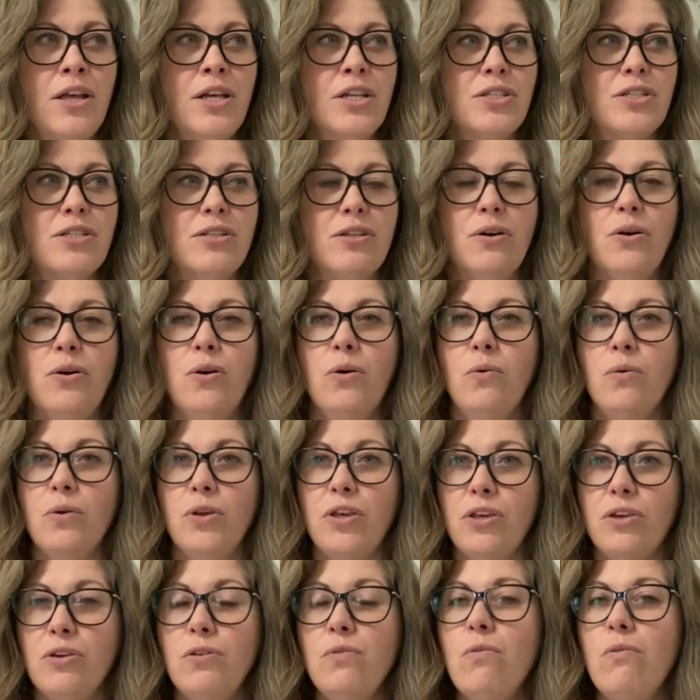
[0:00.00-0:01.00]
So
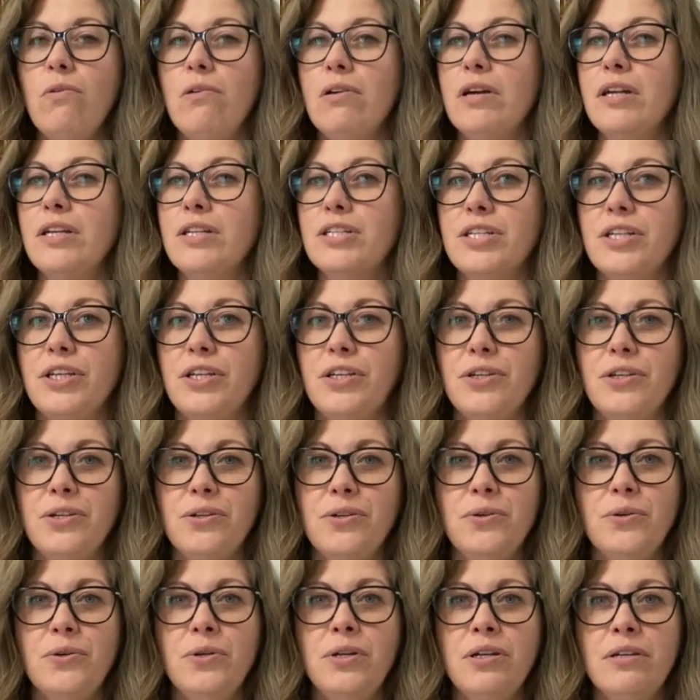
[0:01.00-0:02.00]
you want
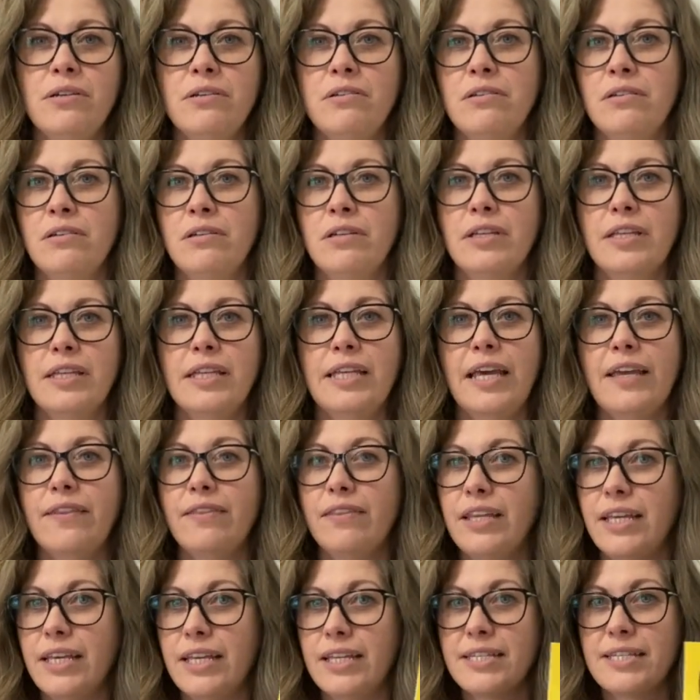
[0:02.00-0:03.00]
to get
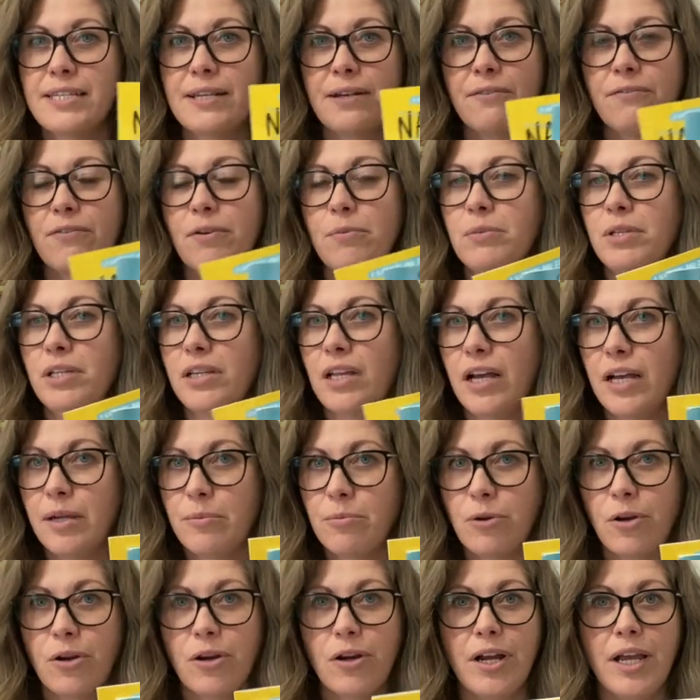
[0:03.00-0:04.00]
these from the
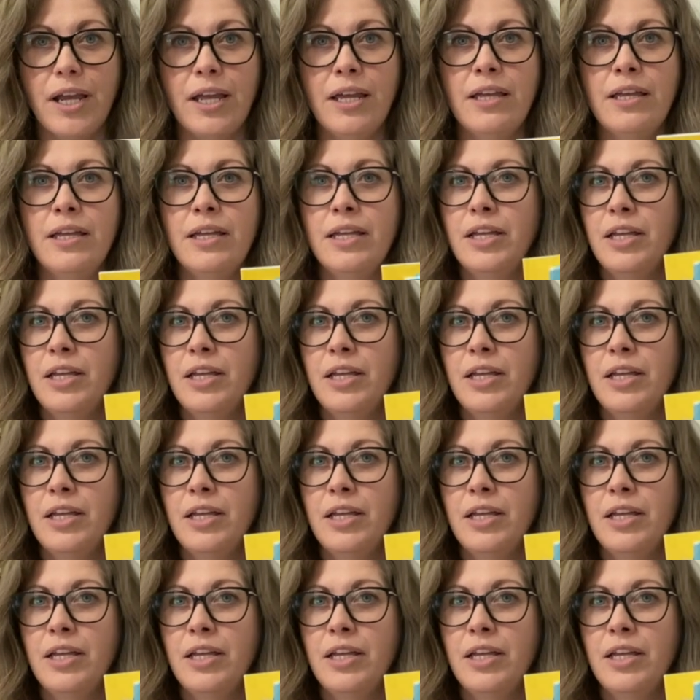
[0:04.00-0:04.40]
library,